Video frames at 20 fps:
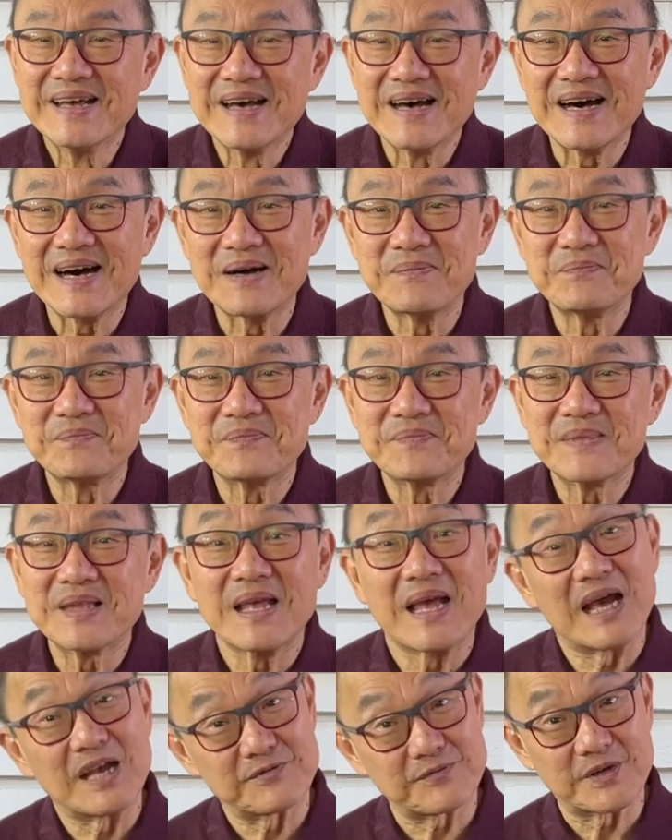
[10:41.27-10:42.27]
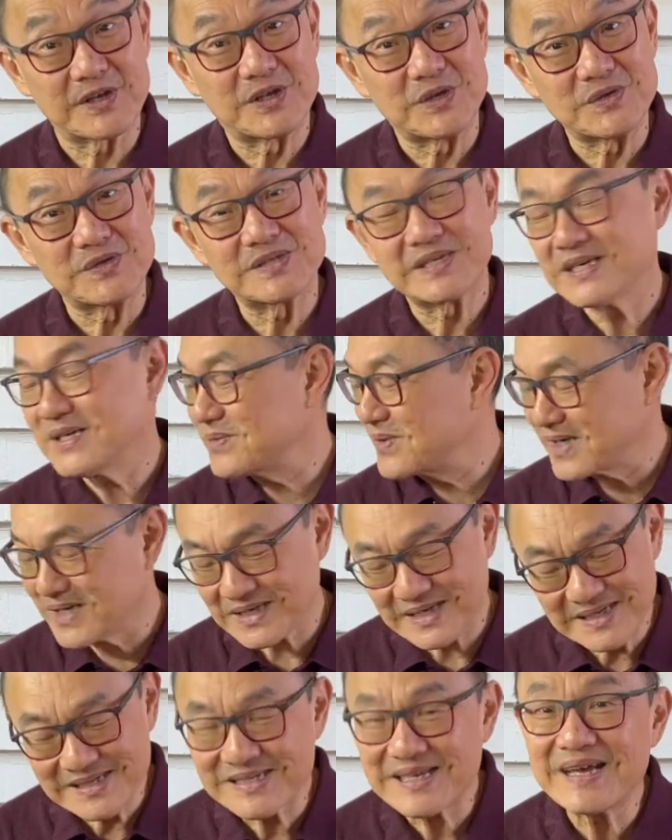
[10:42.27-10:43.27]
Um, as for QC, what
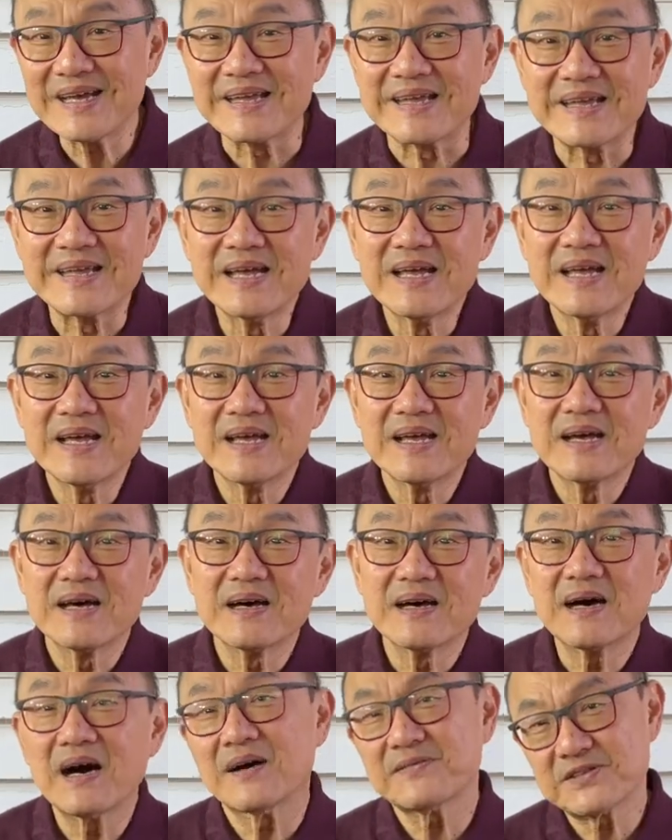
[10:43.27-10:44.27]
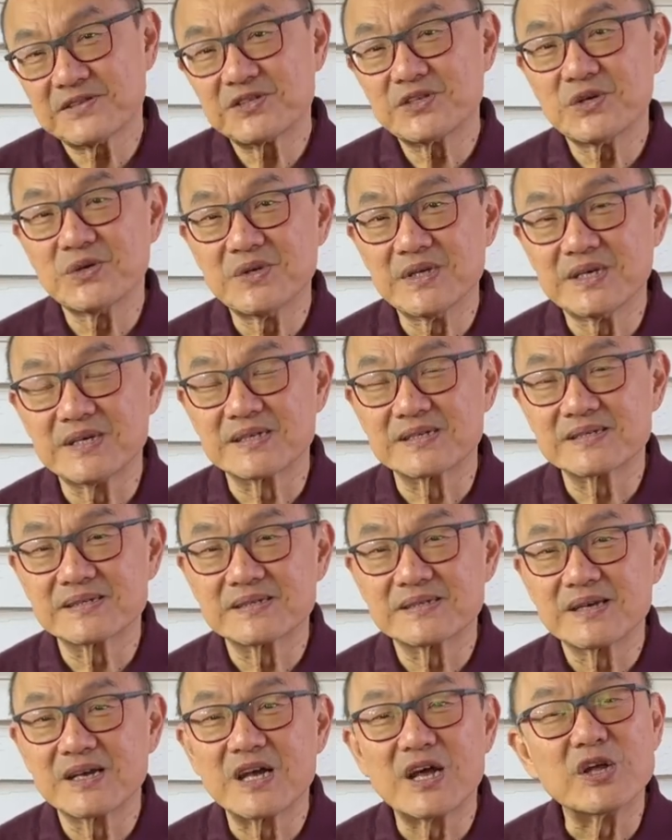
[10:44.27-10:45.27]
can I say? After two
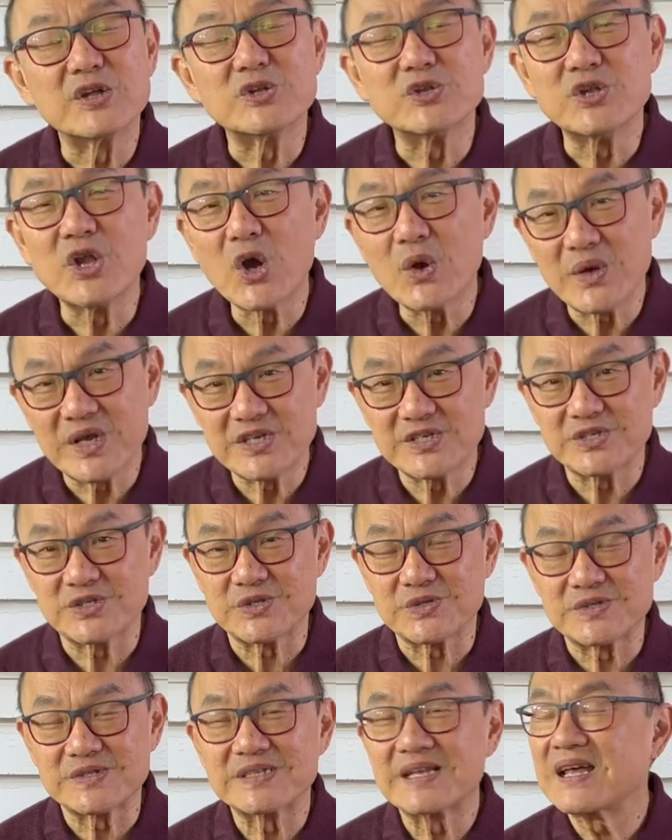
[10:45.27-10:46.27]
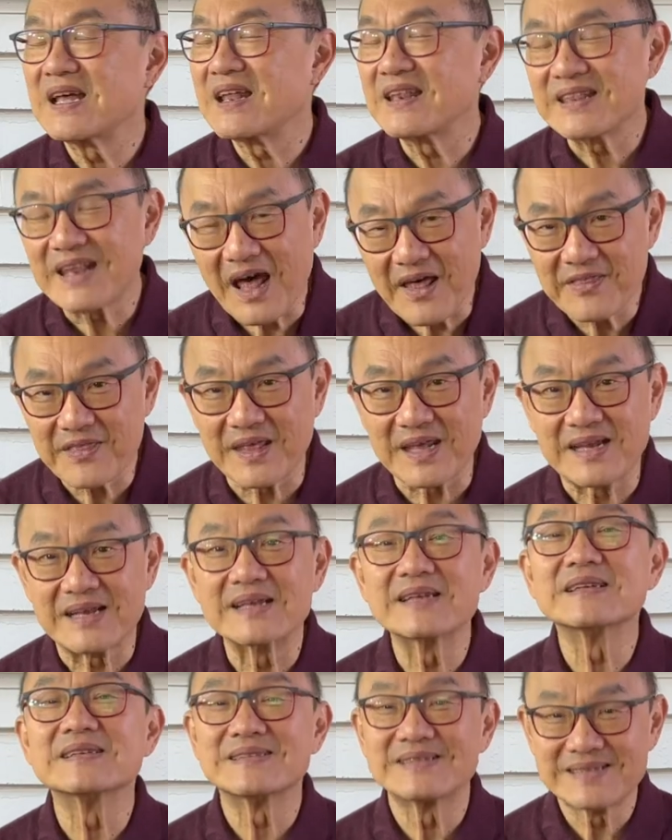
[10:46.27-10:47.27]
years, no issues, nothing,
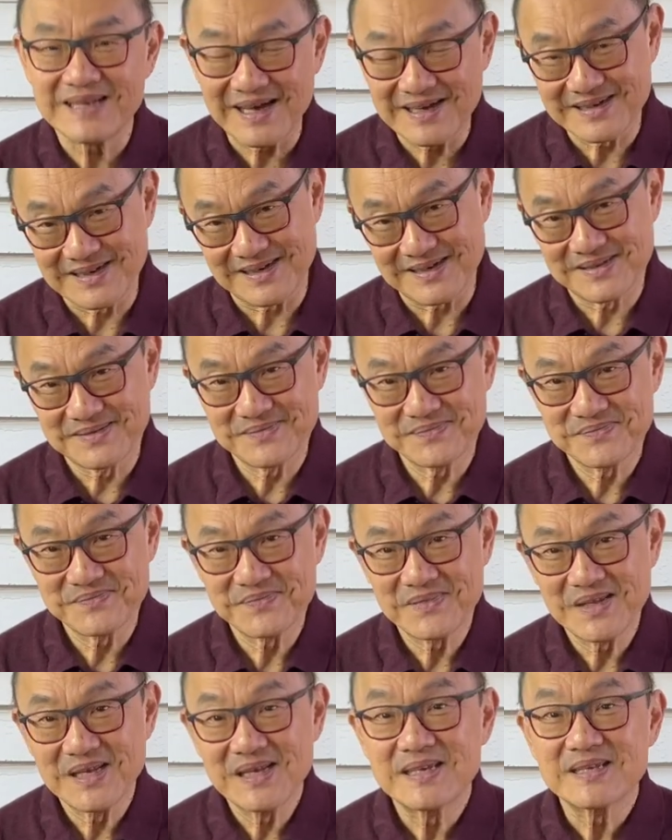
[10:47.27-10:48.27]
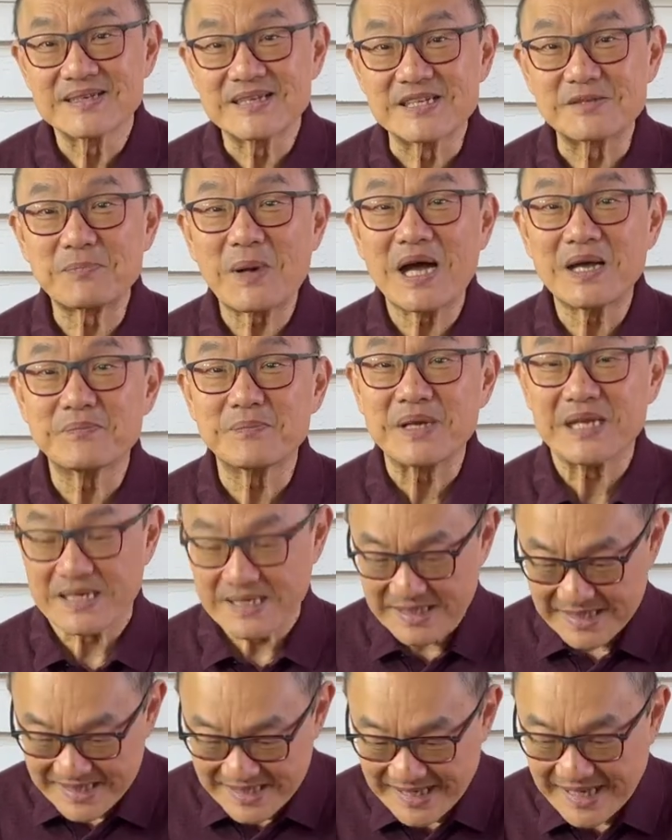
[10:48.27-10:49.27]
nada. Despite
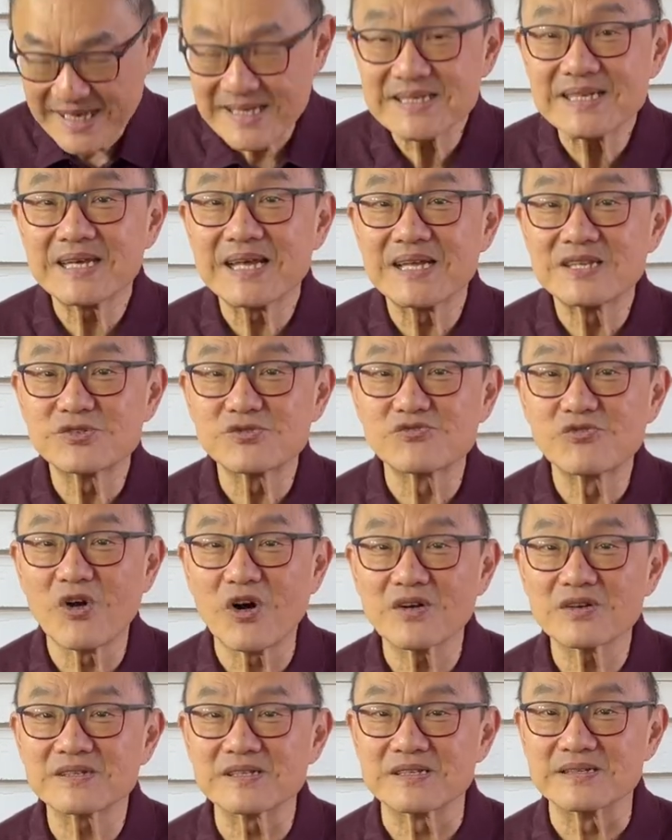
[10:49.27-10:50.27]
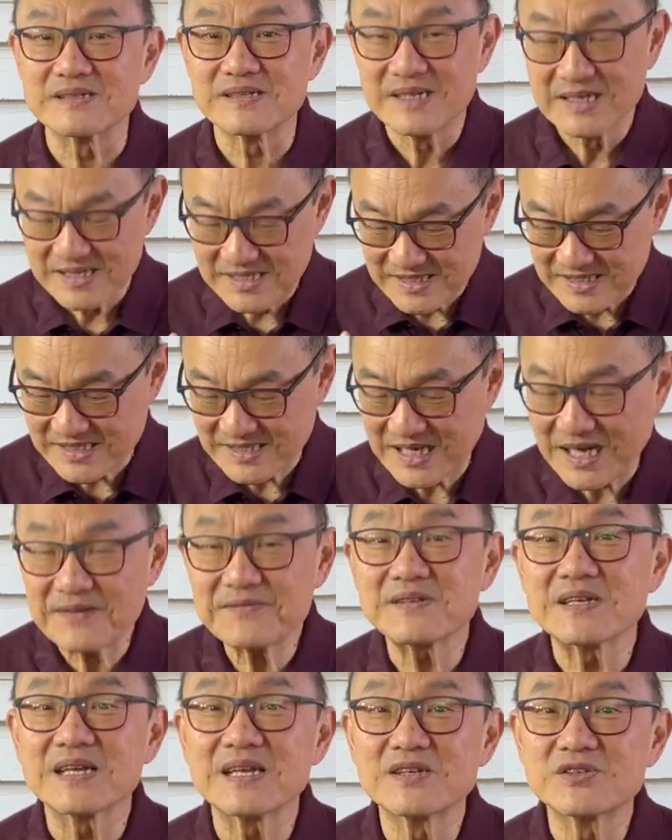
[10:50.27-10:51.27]
being kicked against rocks and
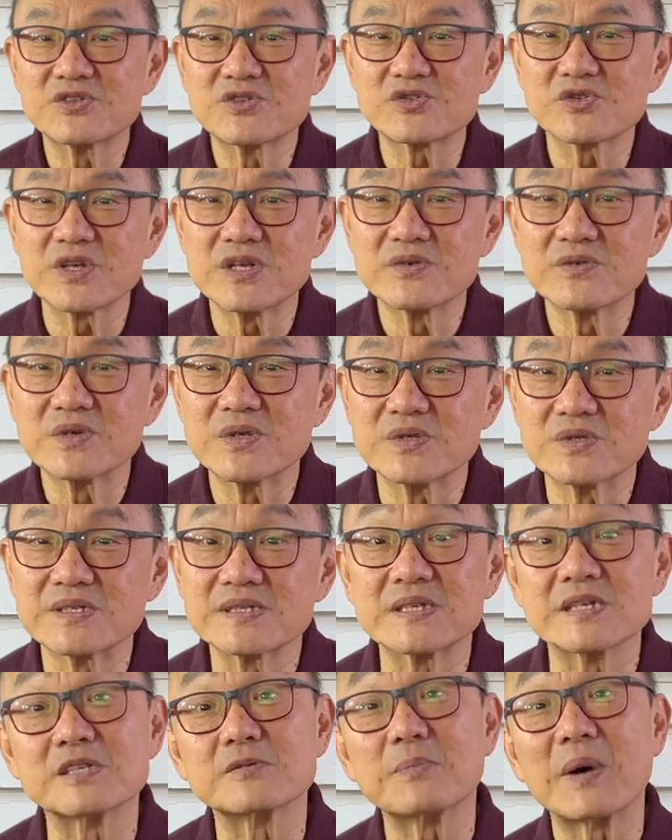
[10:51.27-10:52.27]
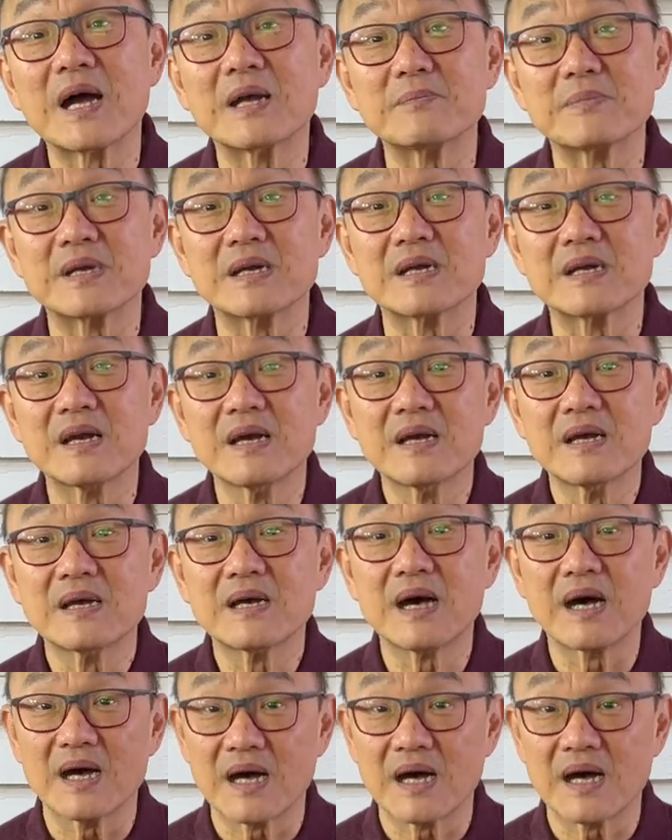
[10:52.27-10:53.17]
scuffed against tree roots, despite being uh,